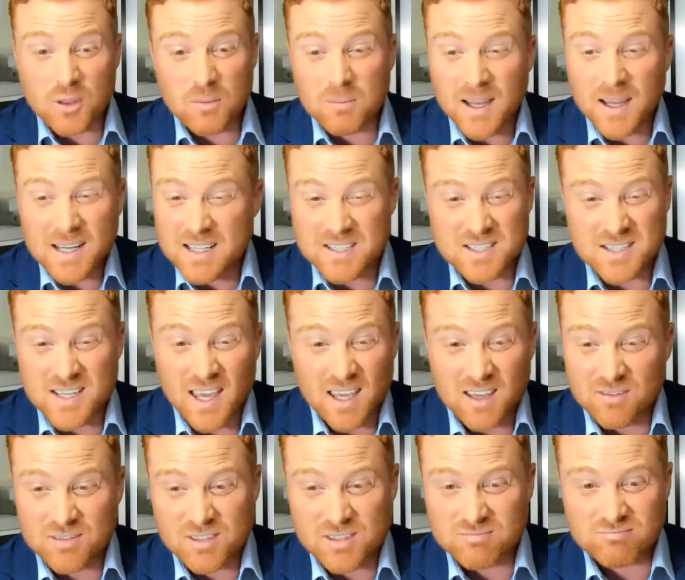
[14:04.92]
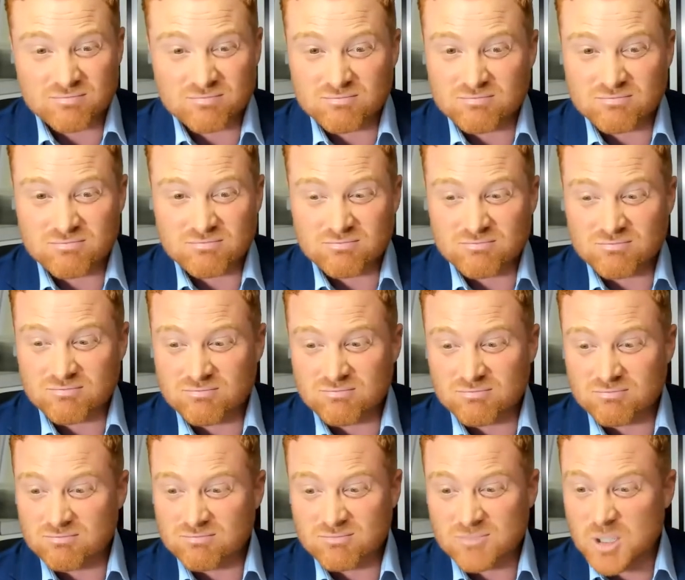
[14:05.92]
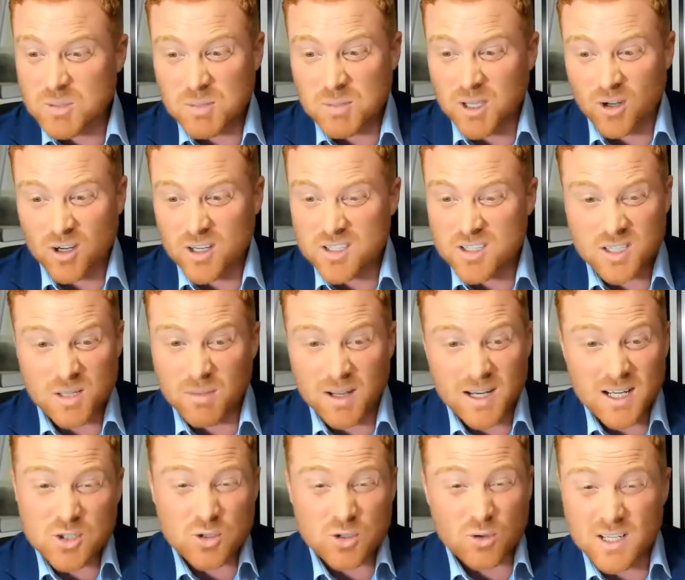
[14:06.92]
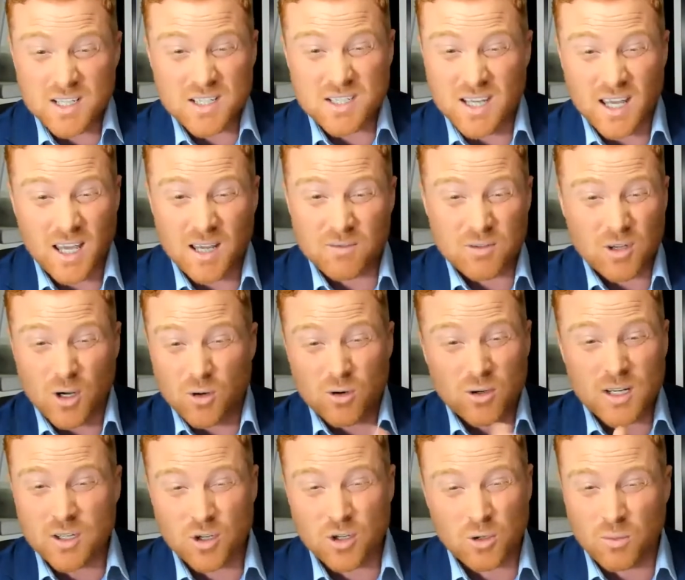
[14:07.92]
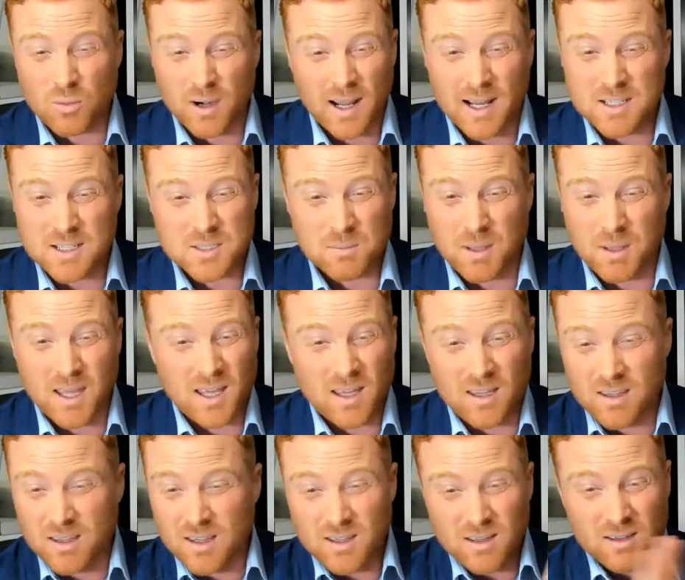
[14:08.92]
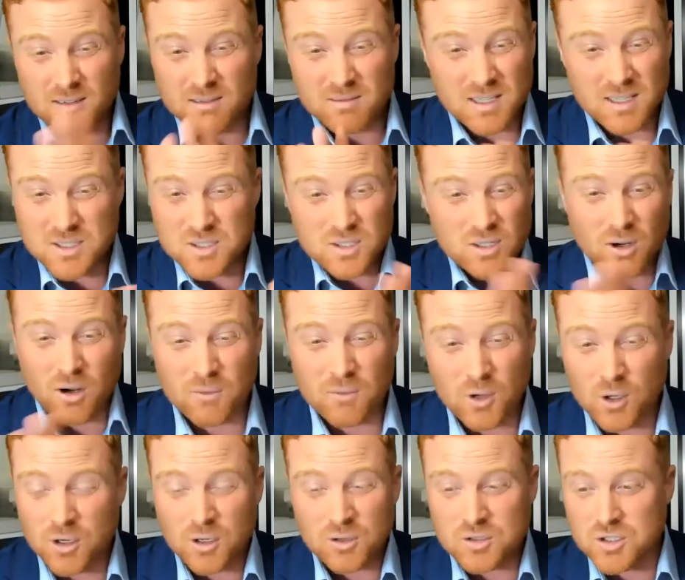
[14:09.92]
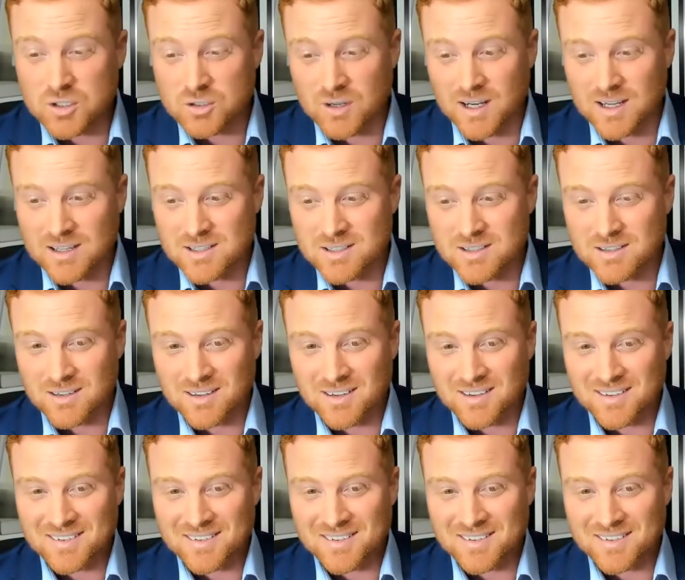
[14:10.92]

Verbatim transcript: the money saved. To be honest, the money's already saved. I already knew what I had to pay. There's no, I've got no stress.